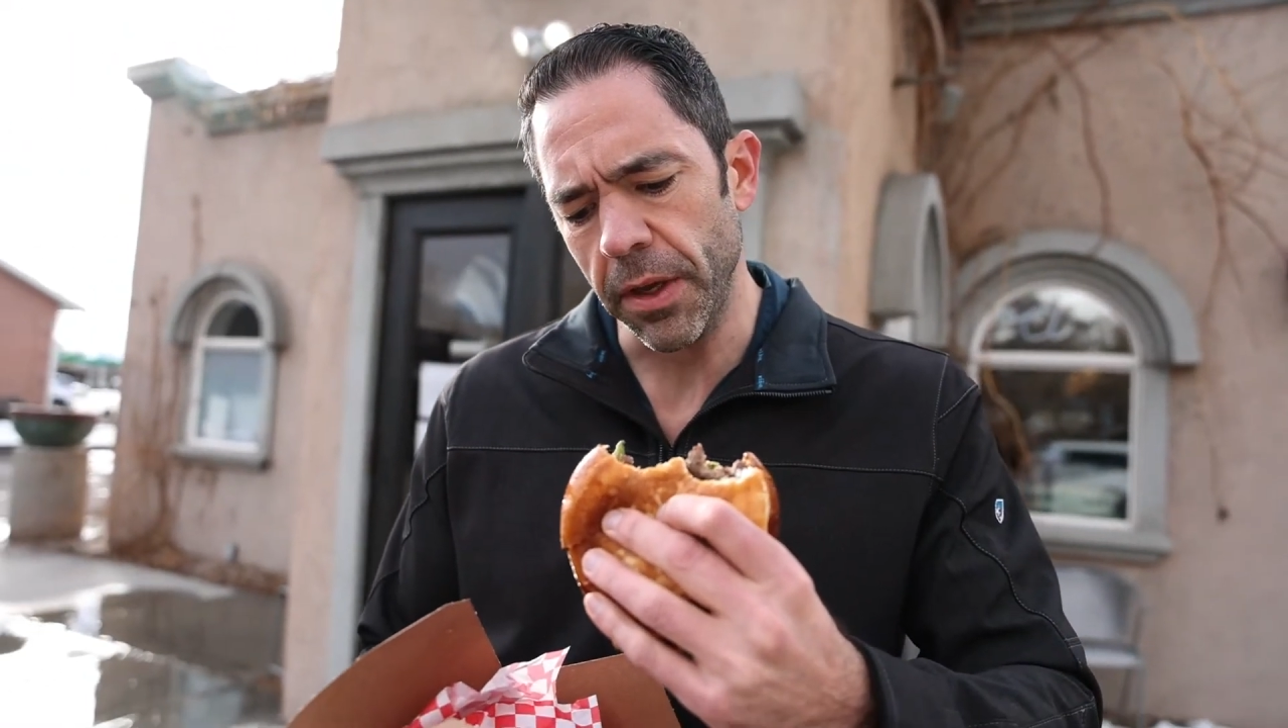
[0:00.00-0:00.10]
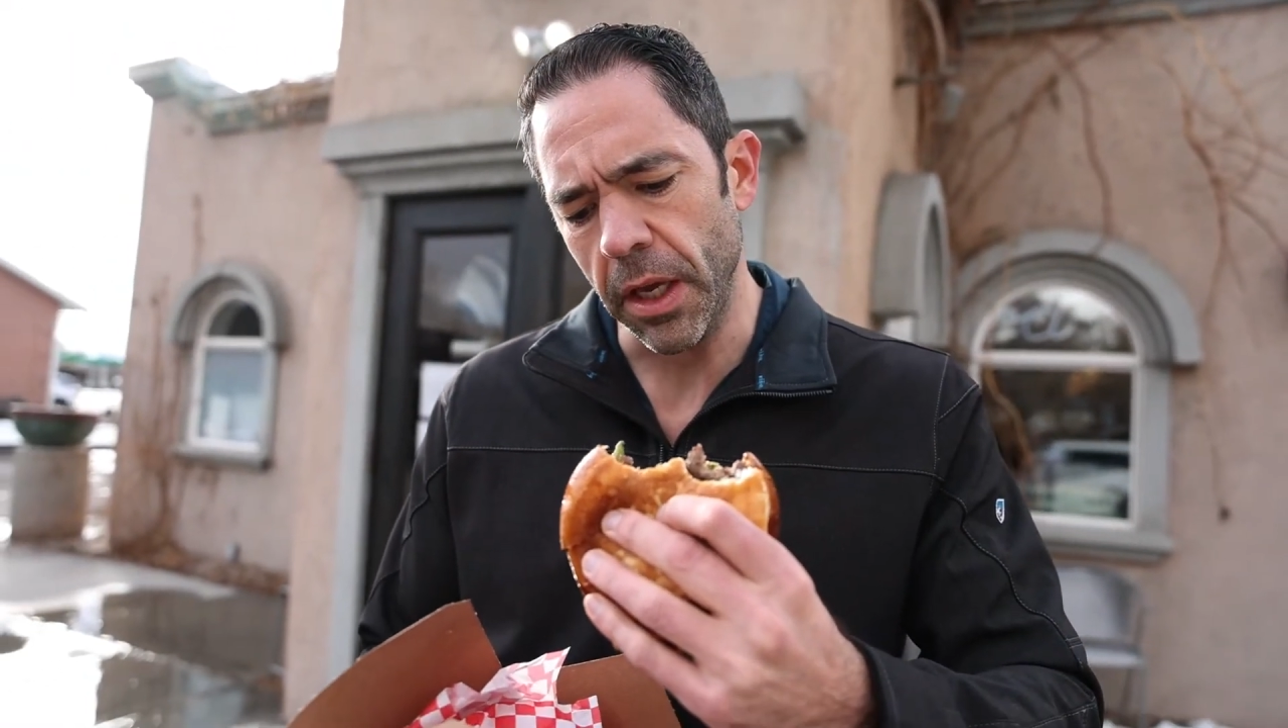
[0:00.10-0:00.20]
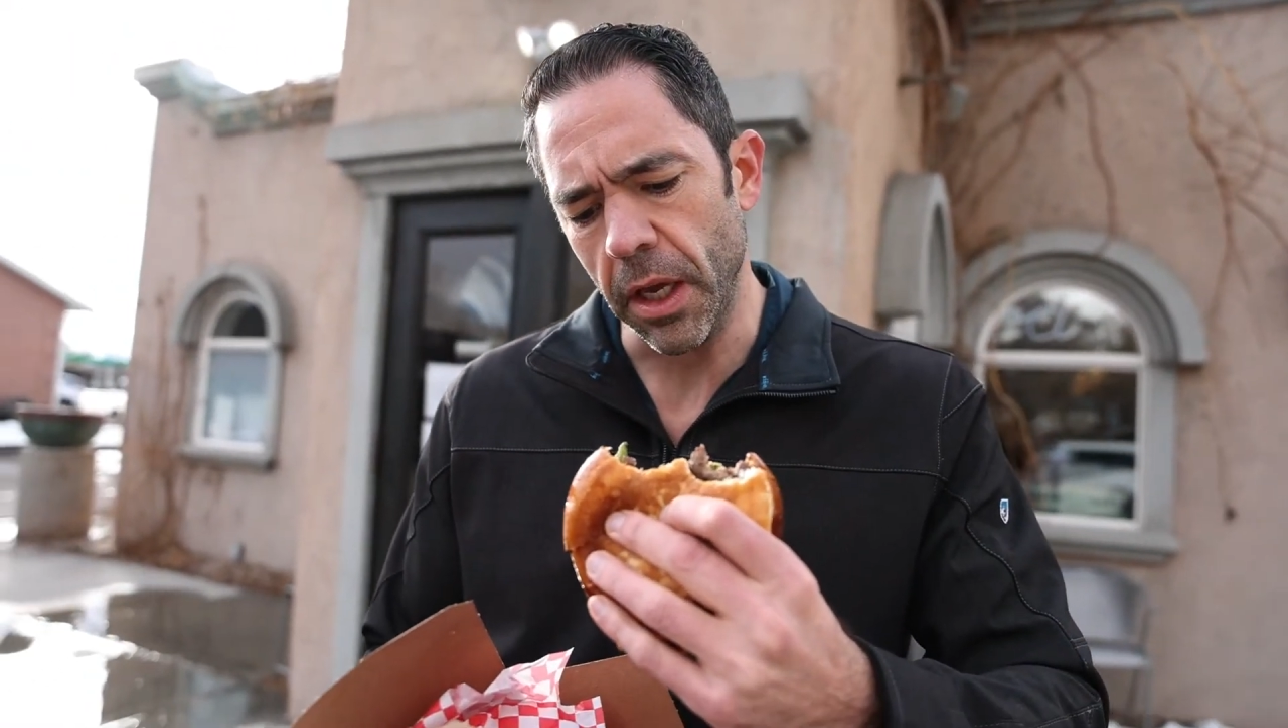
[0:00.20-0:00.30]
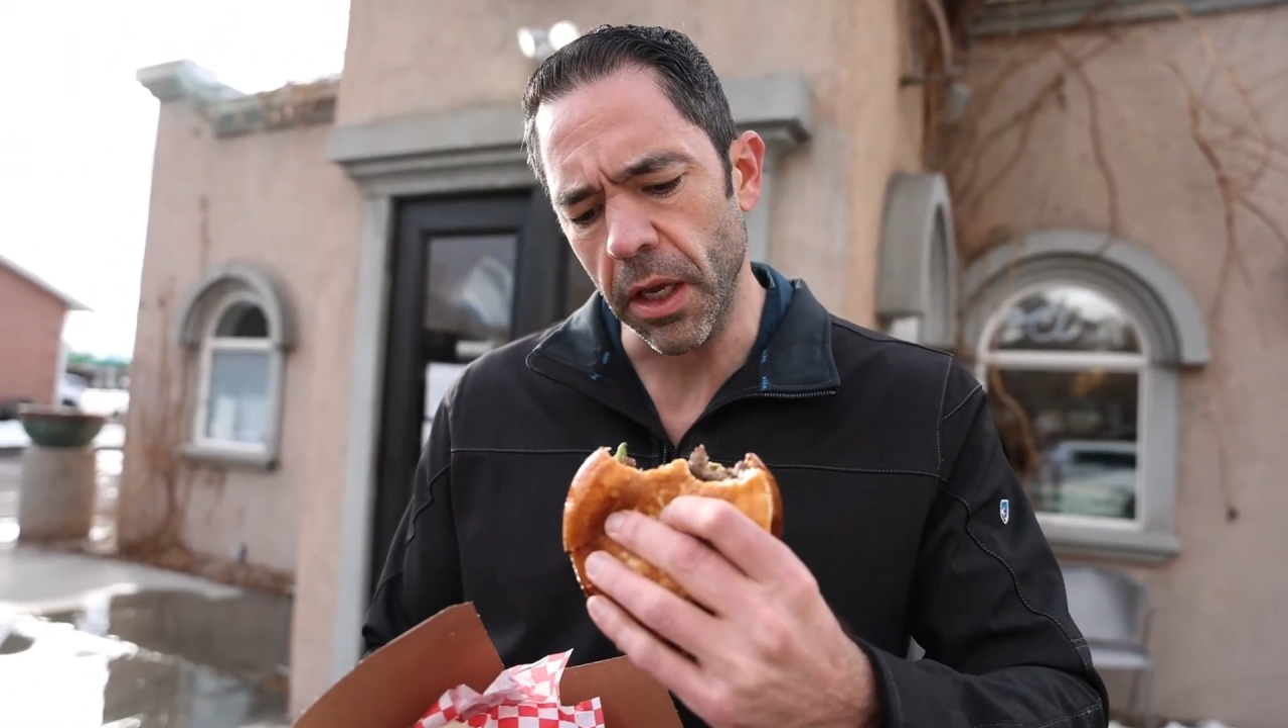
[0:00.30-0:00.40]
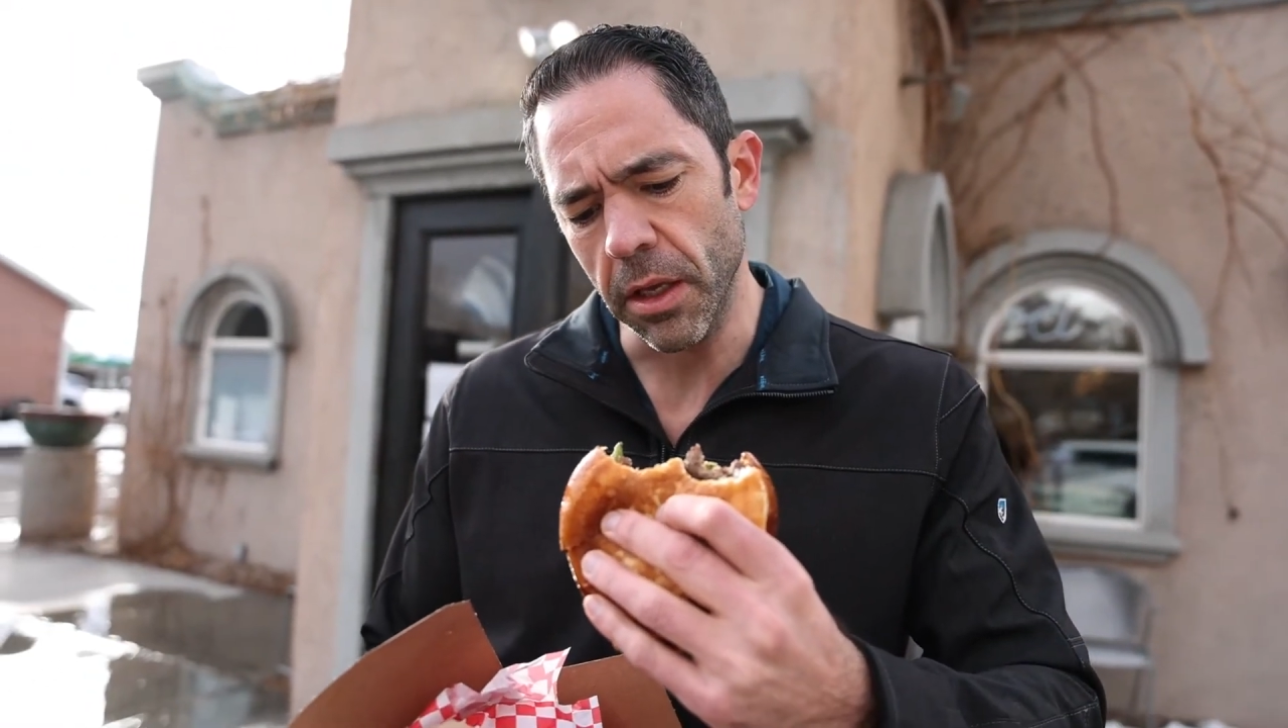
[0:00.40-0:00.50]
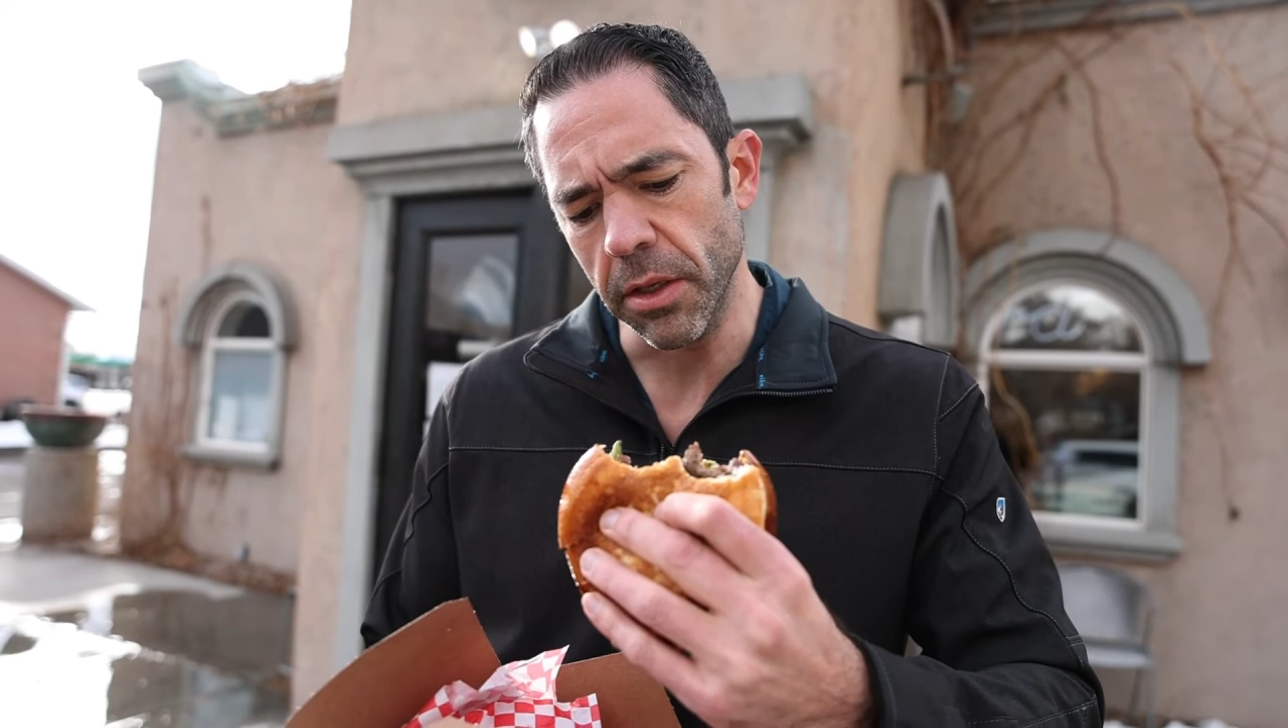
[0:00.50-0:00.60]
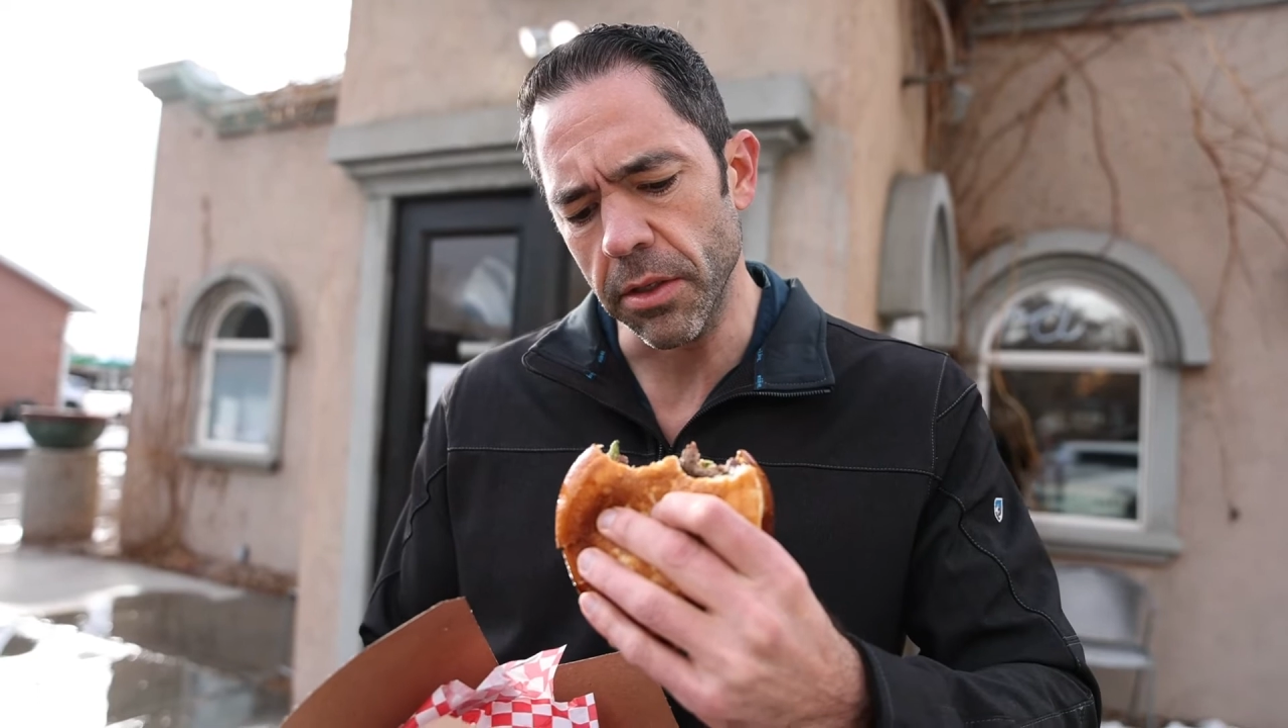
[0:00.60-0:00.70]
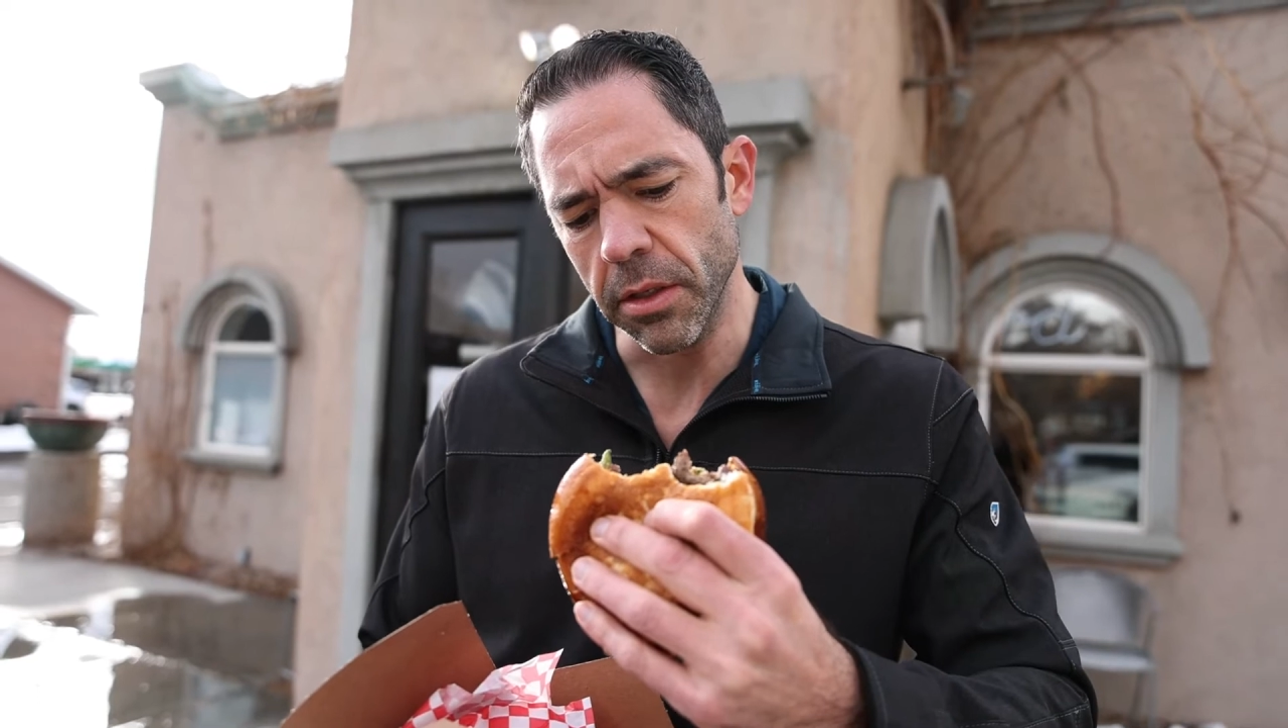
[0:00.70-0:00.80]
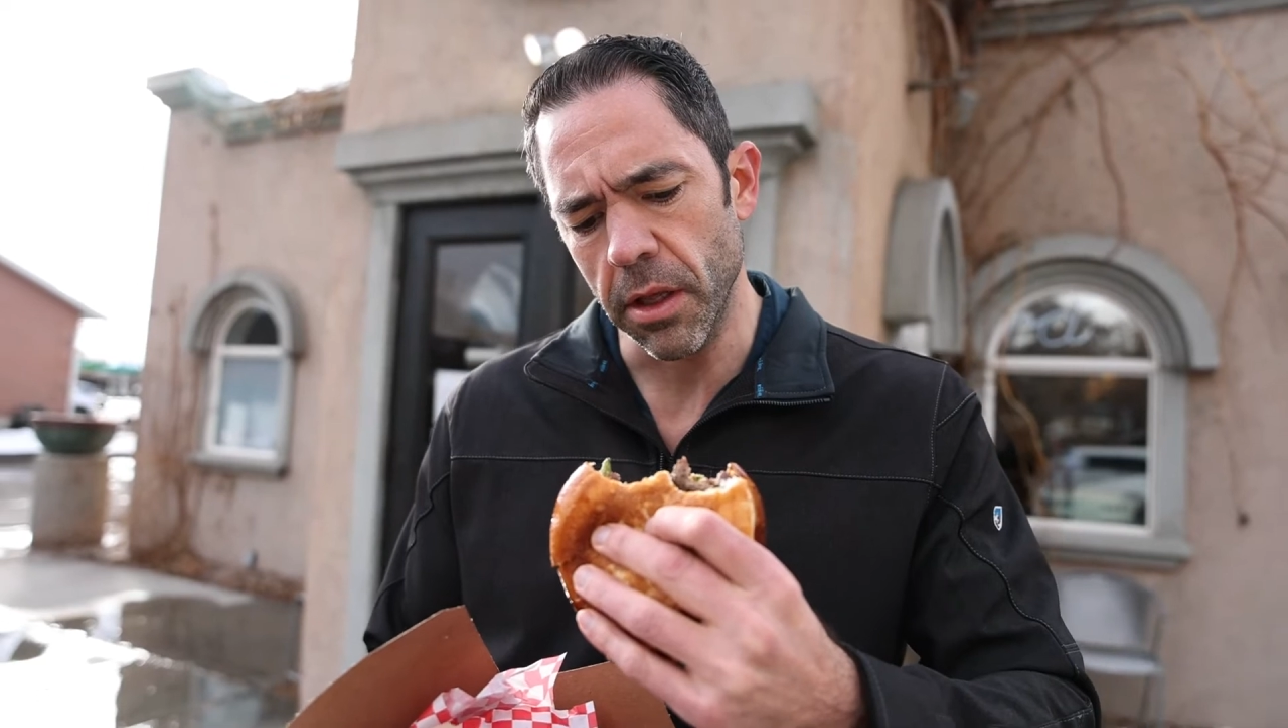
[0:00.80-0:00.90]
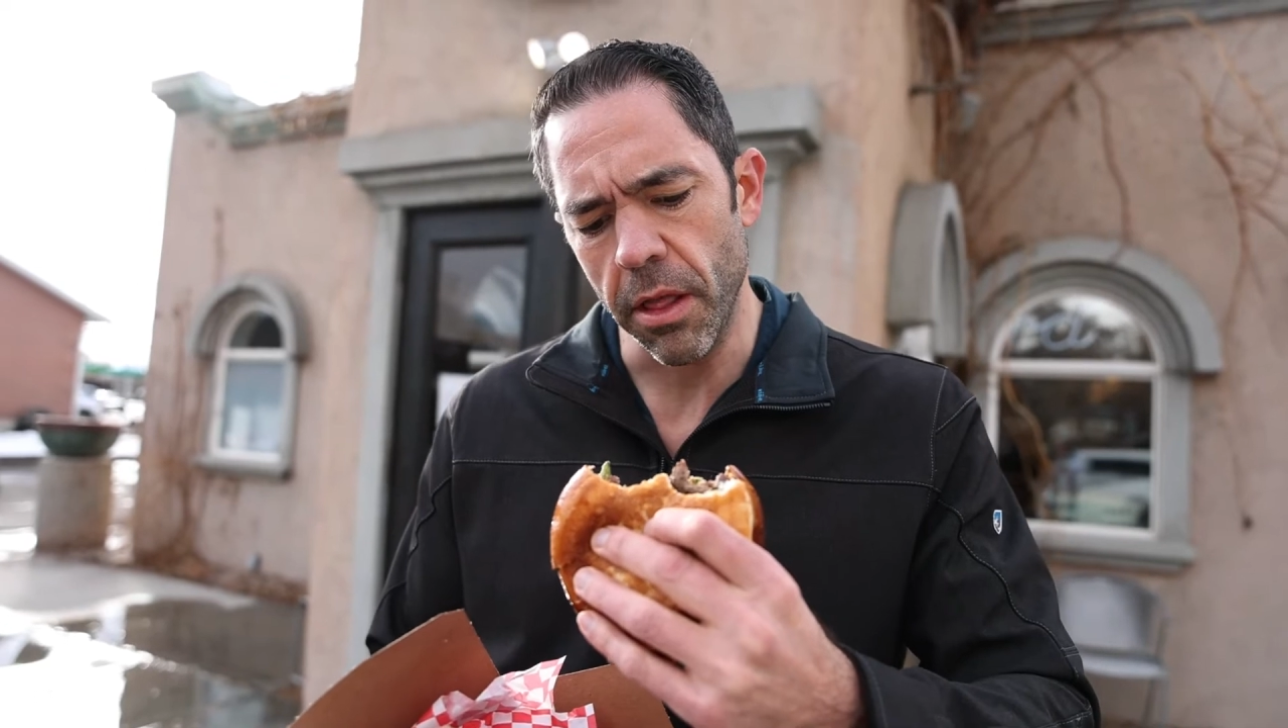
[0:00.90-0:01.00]

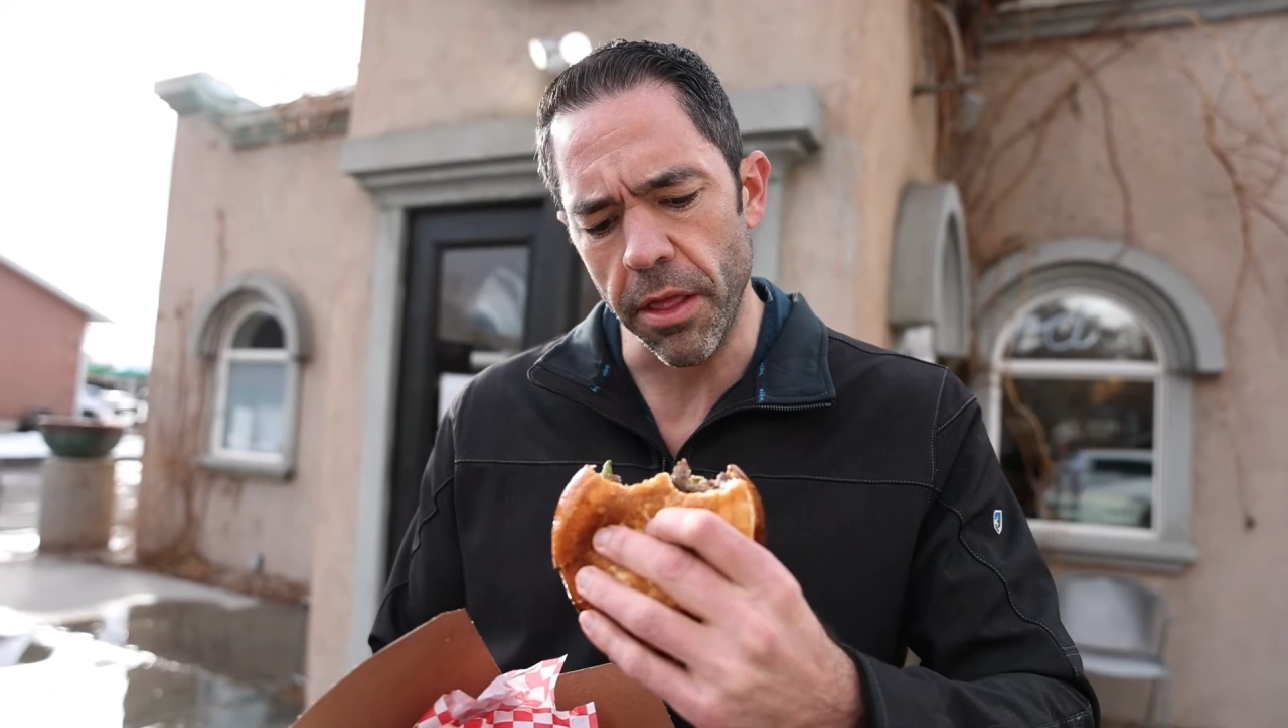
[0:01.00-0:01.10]
is